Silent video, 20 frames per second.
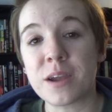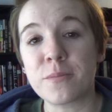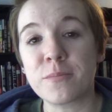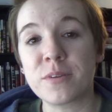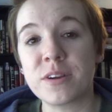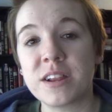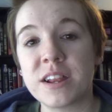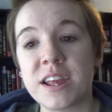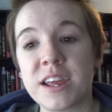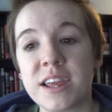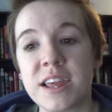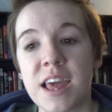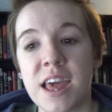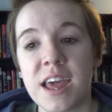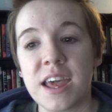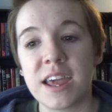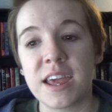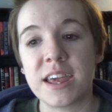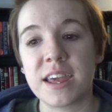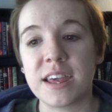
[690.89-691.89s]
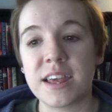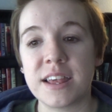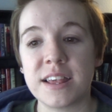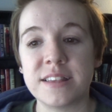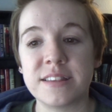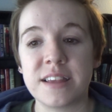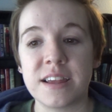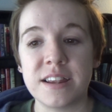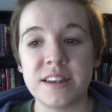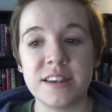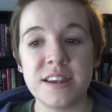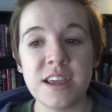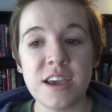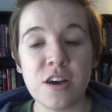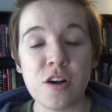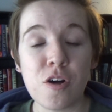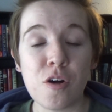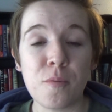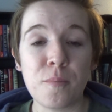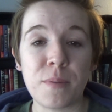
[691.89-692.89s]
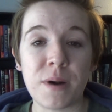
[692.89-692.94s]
I'm reading is Nil